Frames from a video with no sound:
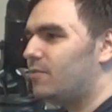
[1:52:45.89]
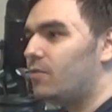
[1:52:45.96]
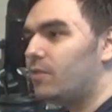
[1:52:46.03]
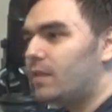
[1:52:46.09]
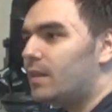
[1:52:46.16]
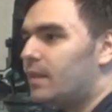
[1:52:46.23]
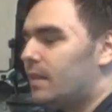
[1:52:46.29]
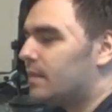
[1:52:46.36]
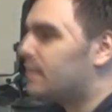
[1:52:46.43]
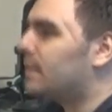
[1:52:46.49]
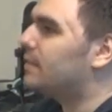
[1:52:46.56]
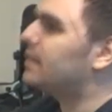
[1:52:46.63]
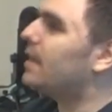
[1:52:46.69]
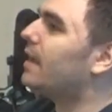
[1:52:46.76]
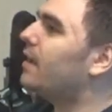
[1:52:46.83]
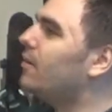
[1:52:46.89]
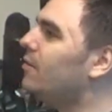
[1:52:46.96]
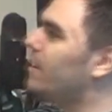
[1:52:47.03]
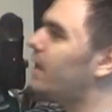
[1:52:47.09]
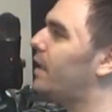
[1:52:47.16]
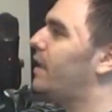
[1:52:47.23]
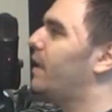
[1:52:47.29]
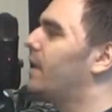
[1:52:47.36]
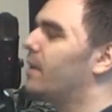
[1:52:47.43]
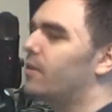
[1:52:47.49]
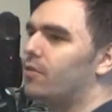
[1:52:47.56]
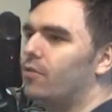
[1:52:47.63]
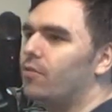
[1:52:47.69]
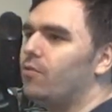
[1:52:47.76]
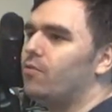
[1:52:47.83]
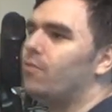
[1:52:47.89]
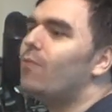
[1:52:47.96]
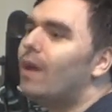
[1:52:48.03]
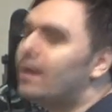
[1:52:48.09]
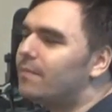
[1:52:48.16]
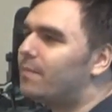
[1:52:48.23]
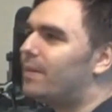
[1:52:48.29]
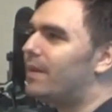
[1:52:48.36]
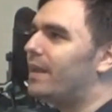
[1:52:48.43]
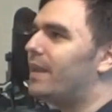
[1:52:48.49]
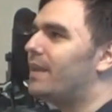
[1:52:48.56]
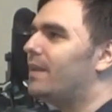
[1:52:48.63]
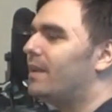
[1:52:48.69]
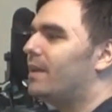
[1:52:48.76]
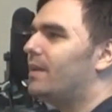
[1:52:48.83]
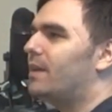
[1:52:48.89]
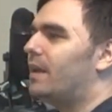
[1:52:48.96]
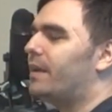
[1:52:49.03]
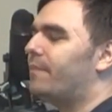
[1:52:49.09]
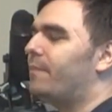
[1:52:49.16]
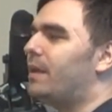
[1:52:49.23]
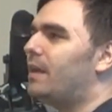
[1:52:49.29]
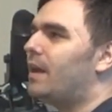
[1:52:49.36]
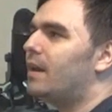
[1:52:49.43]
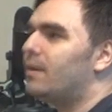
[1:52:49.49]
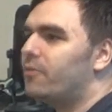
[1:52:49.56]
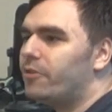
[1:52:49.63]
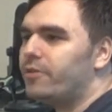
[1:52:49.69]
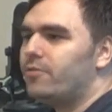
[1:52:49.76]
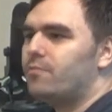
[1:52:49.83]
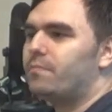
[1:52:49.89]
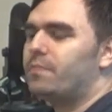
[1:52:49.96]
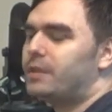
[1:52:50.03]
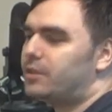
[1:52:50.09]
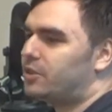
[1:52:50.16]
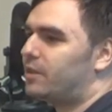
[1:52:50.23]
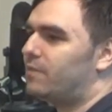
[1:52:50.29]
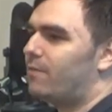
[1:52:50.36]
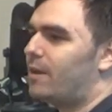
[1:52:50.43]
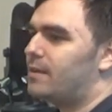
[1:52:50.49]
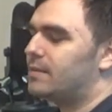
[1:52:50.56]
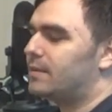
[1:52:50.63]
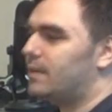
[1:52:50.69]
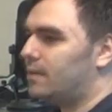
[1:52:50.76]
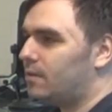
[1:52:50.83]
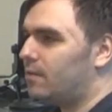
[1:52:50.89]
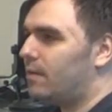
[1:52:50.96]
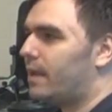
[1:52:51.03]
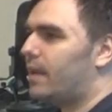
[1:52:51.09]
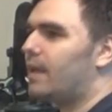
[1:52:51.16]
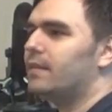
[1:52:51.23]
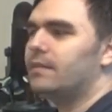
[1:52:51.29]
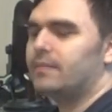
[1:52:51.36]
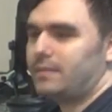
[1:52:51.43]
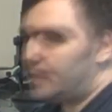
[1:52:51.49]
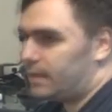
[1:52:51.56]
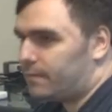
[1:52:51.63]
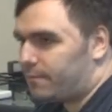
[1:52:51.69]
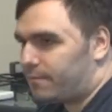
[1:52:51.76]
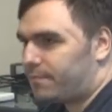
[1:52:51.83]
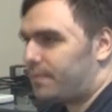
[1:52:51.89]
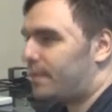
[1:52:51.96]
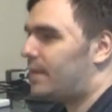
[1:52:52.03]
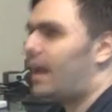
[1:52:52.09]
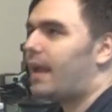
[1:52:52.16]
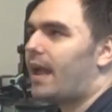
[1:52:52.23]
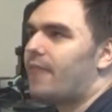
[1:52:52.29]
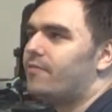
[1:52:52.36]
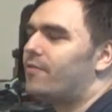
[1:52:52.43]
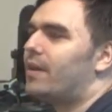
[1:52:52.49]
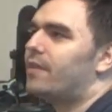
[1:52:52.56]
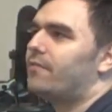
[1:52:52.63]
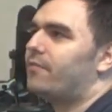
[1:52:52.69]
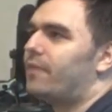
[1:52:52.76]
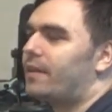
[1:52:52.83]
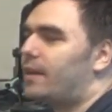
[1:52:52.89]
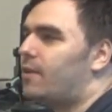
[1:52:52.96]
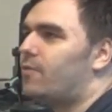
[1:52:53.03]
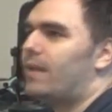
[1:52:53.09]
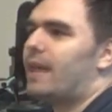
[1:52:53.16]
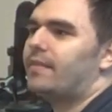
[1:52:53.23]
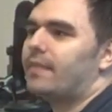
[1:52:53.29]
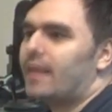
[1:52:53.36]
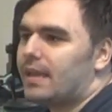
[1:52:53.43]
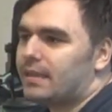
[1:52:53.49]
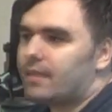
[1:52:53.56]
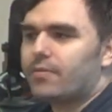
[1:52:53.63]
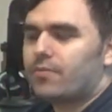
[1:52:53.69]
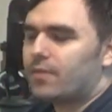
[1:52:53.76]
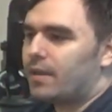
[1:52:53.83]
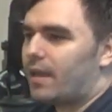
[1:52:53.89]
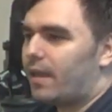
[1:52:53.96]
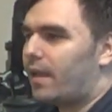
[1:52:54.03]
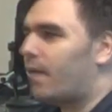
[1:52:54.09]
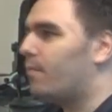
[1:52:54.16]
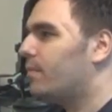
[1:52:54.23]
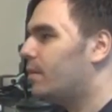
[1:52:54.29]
You did this. It's like, okay, you want to play, like, men aren't going to bitch and whine. It's like, oh, I can't drive alone at night at 3 a.m.